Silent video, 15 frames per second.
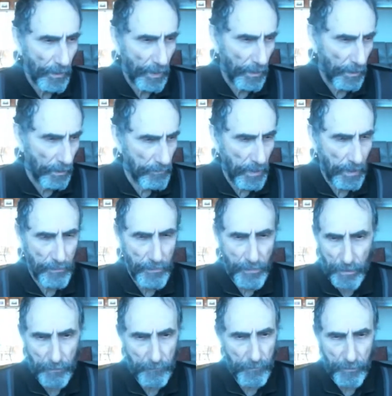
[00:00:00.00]
Um, and
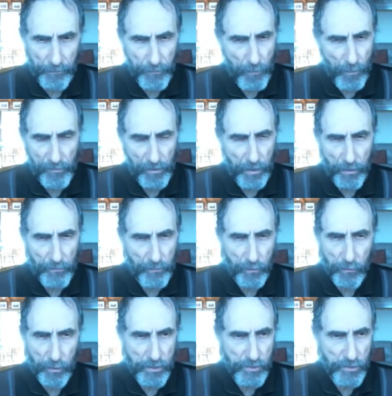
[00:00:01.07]
then if, if, you have any other
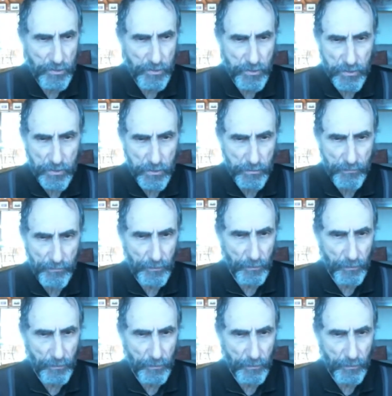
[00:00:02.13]
questions, uh,